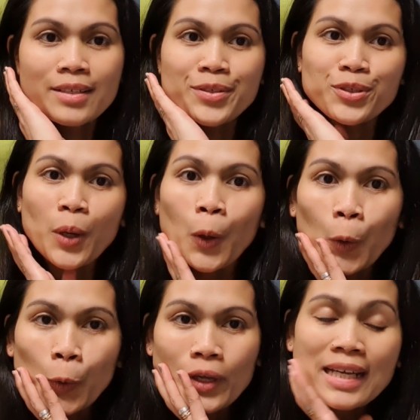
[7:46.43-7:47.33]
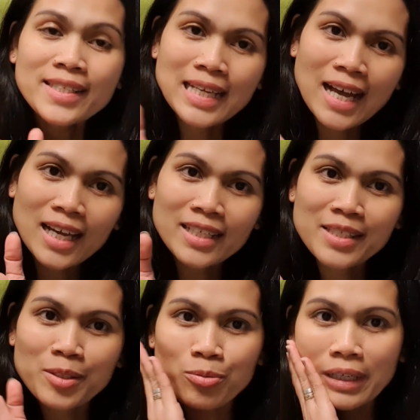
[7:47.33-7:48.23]
So yes, guys,
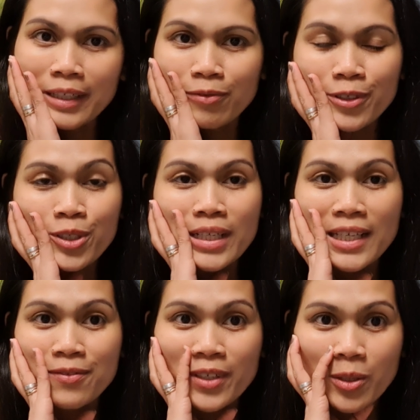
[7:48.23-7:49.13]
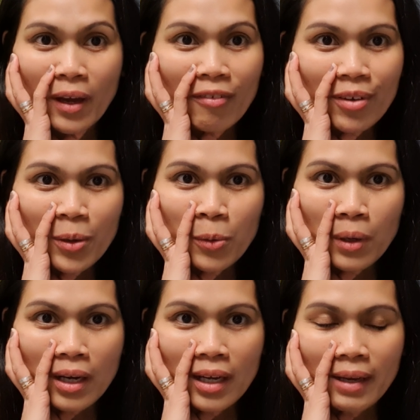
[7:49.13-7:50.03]
it's really it for today's video,
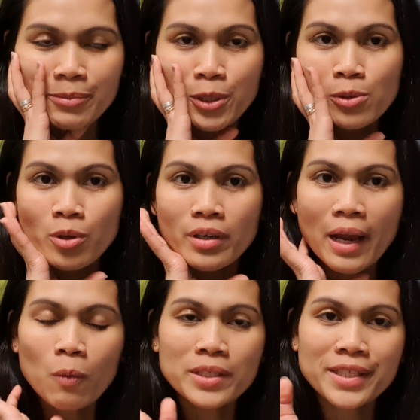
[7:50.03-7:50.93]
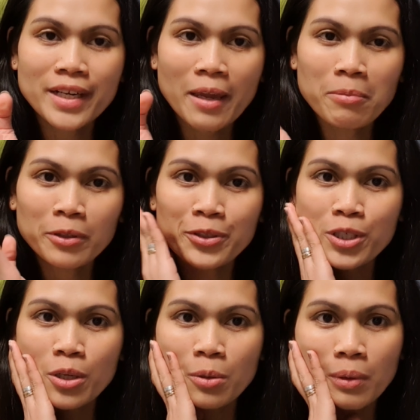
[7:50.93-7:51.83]
everyone. I'm so sorry I wasn't able
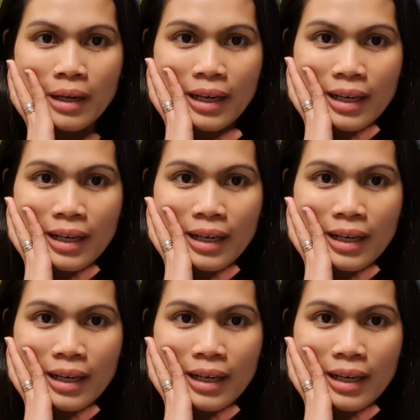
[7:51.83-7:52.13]
to